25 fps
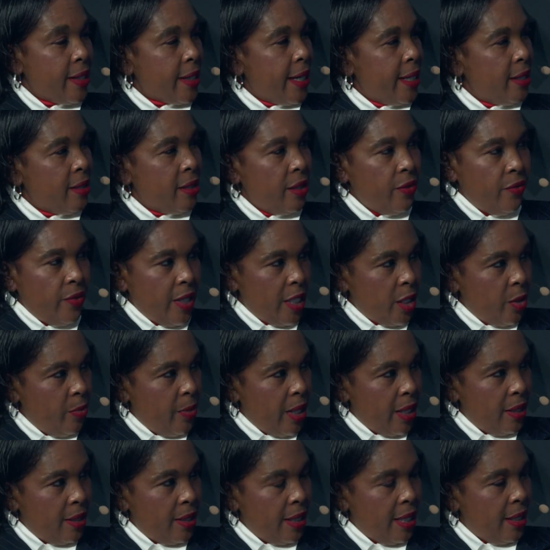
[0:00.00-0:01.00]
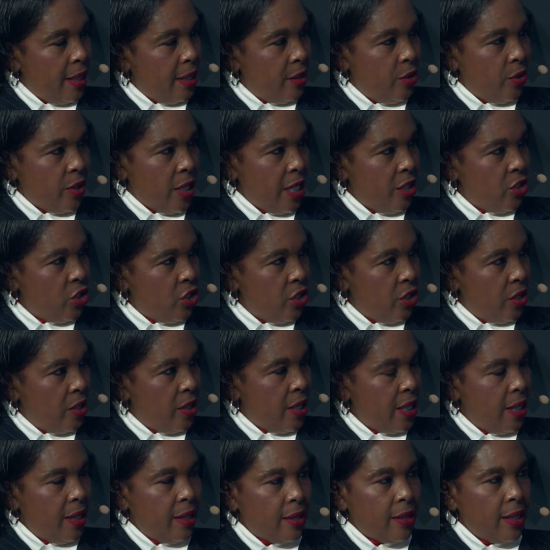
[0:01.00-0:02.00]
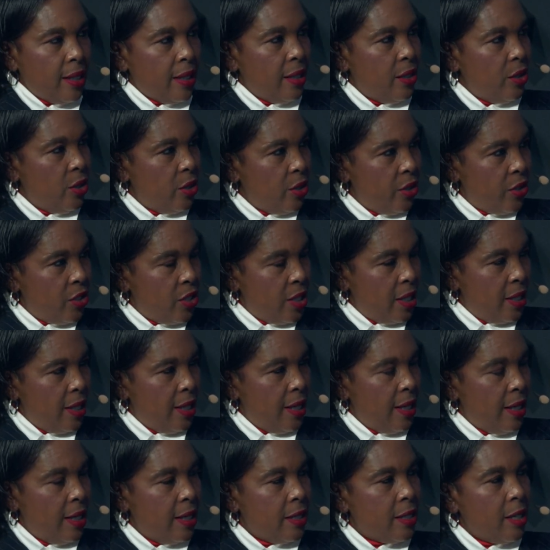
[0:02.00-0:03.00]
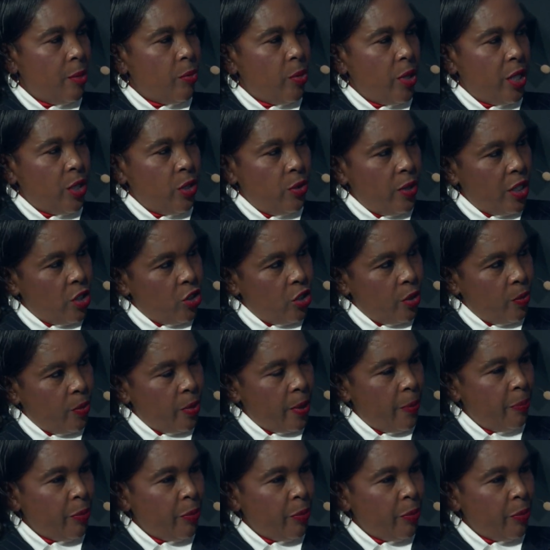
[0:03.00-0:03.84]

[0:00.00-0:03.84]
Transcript: right investments in education, in technology, in entrepreneurship,